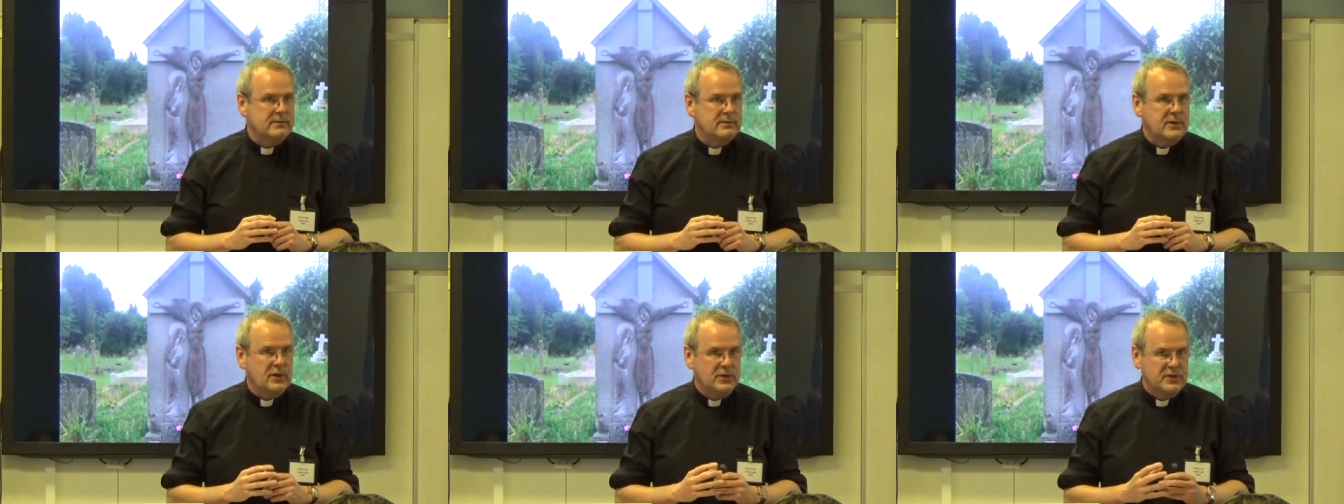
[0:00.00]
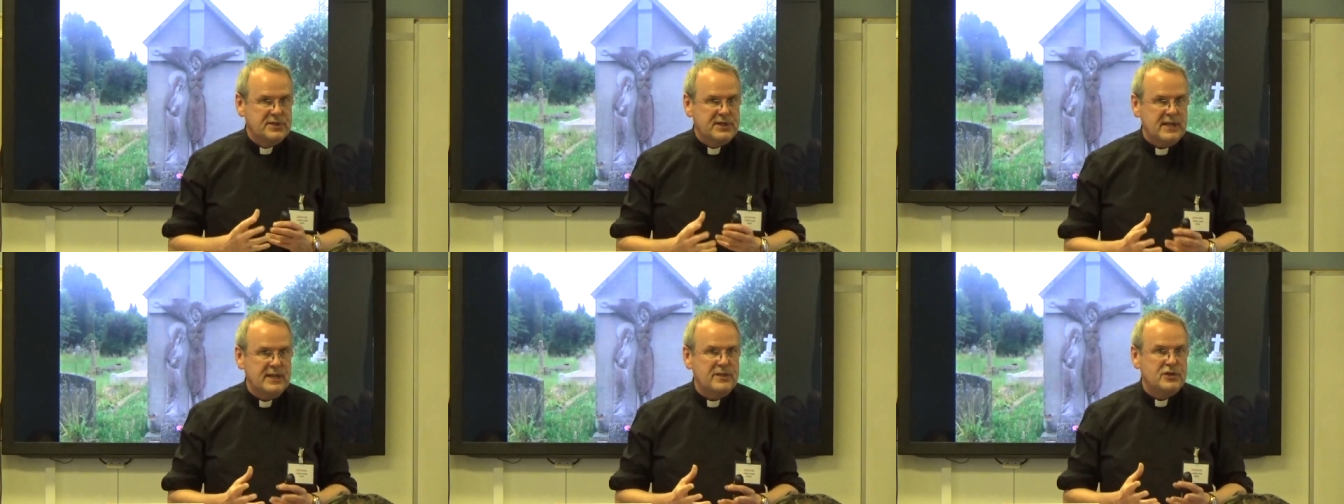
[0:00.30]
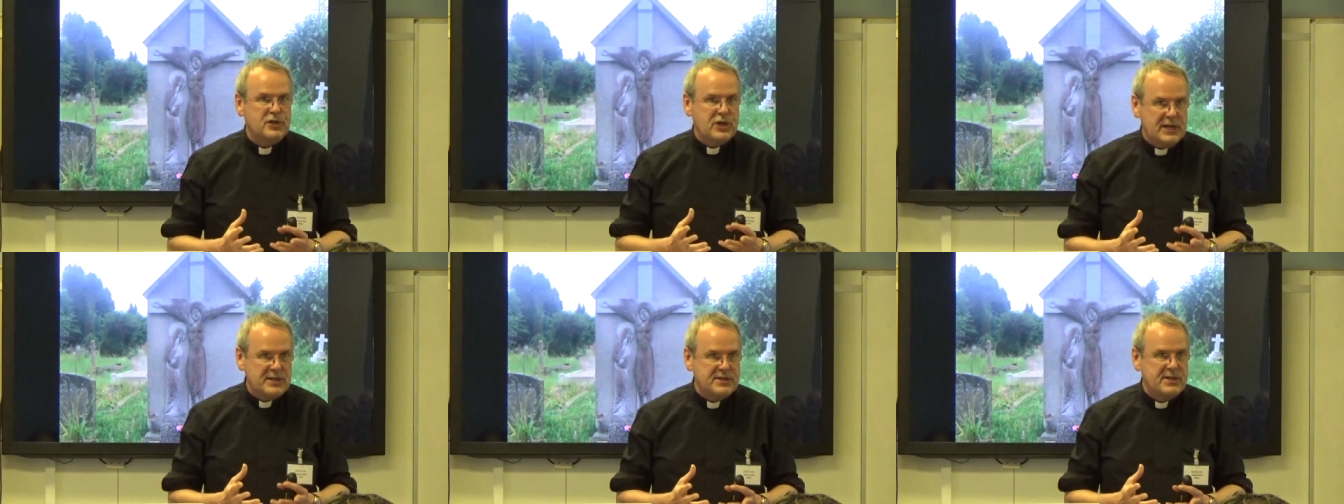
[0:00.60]
considered
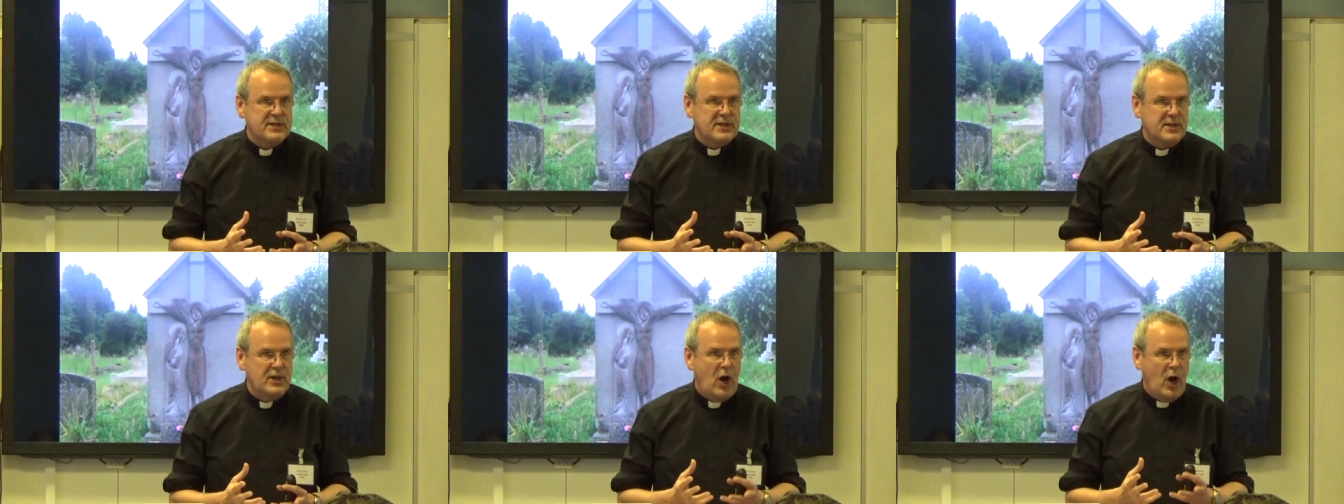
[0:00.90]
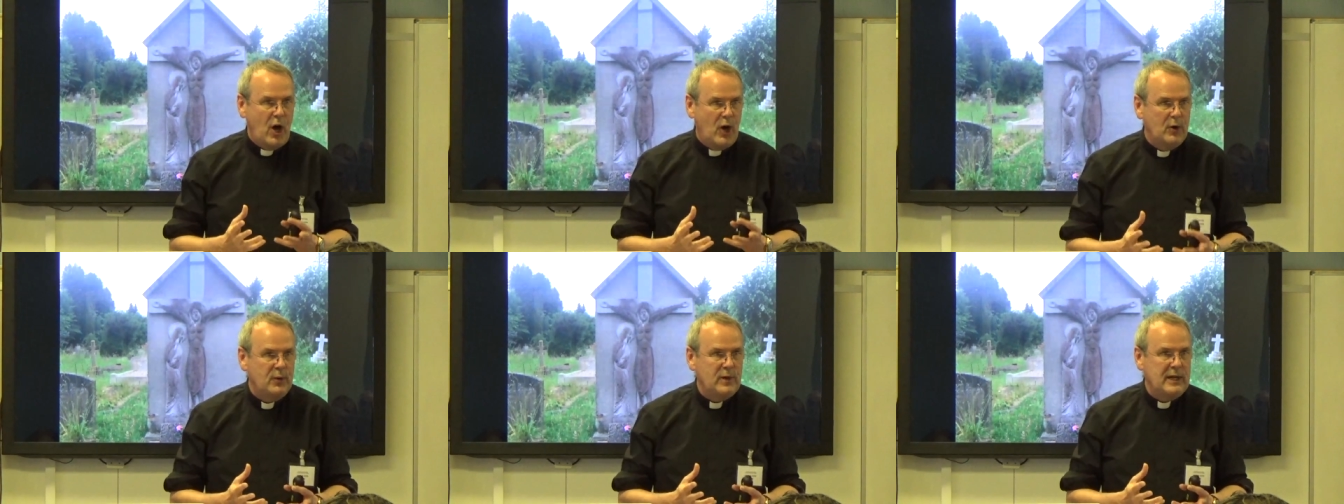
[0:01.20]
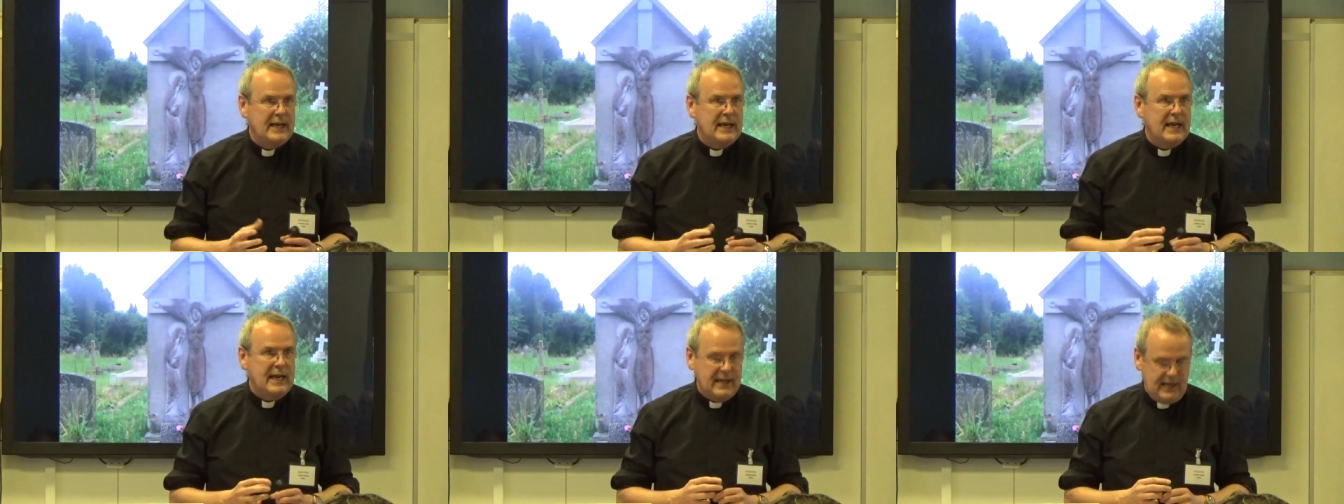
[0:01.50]
Chesterton holy
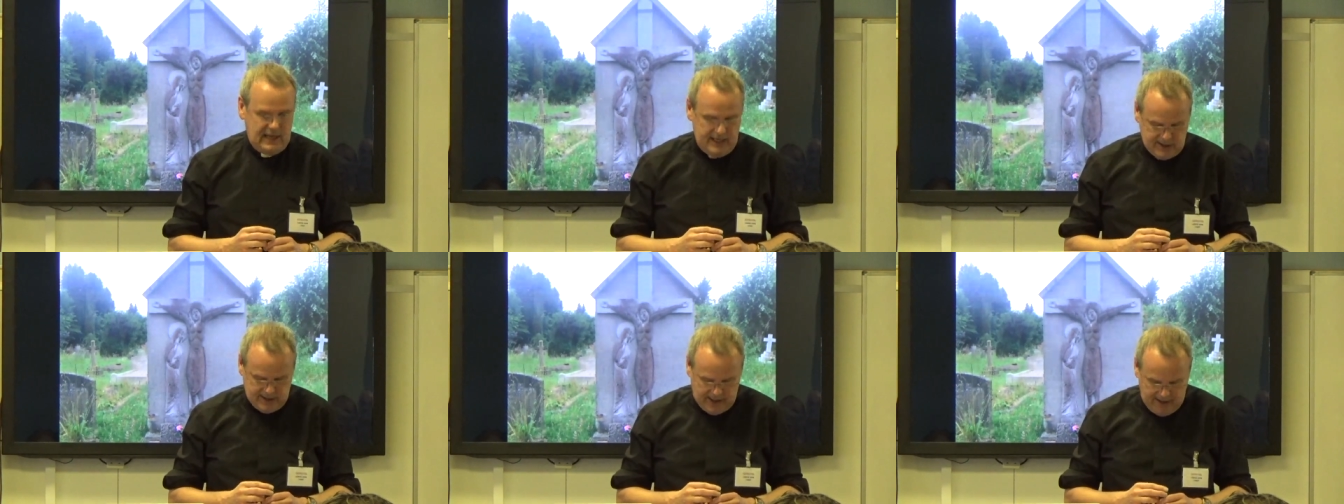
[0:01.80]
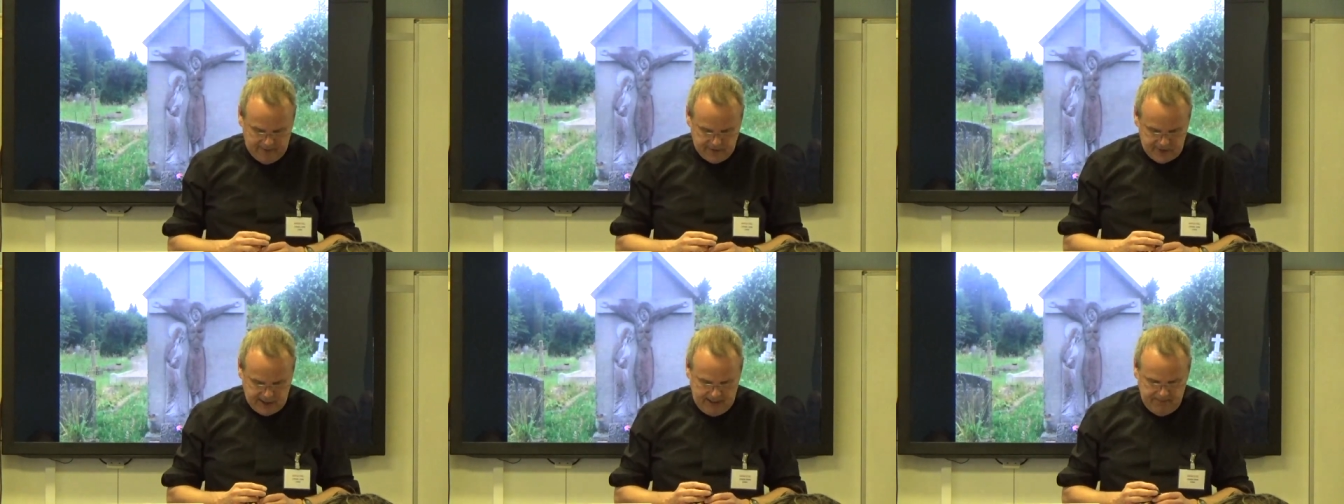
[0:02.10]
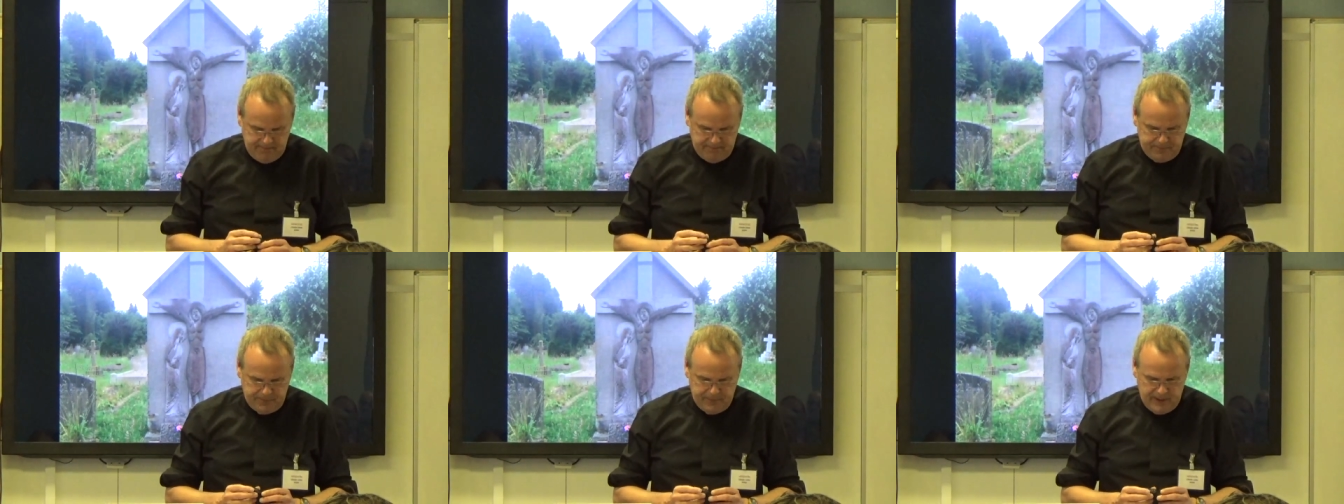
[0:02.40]
in his
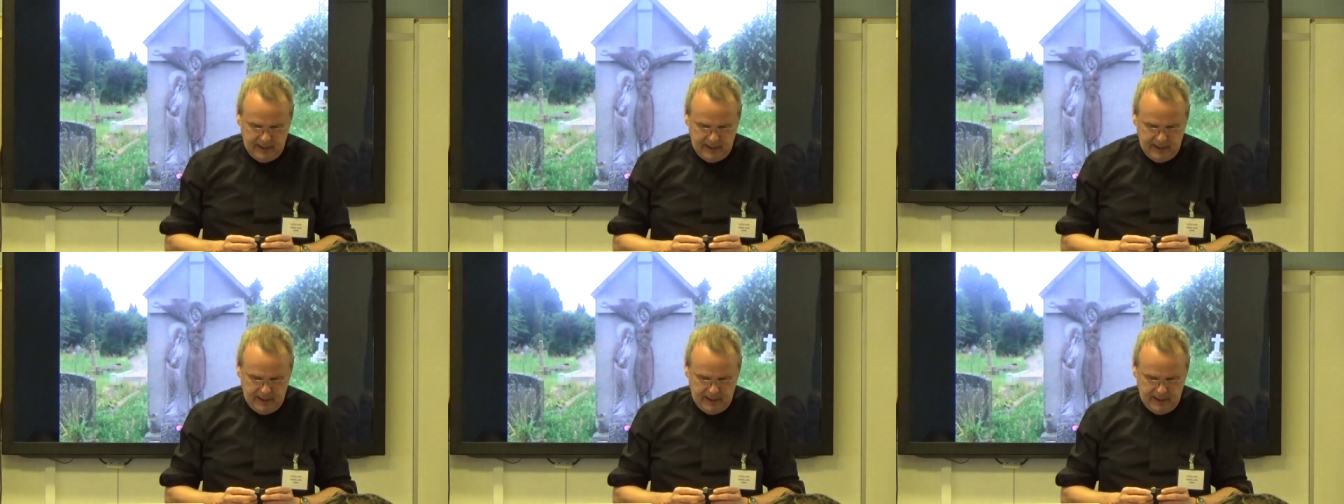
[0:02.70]
lifetime,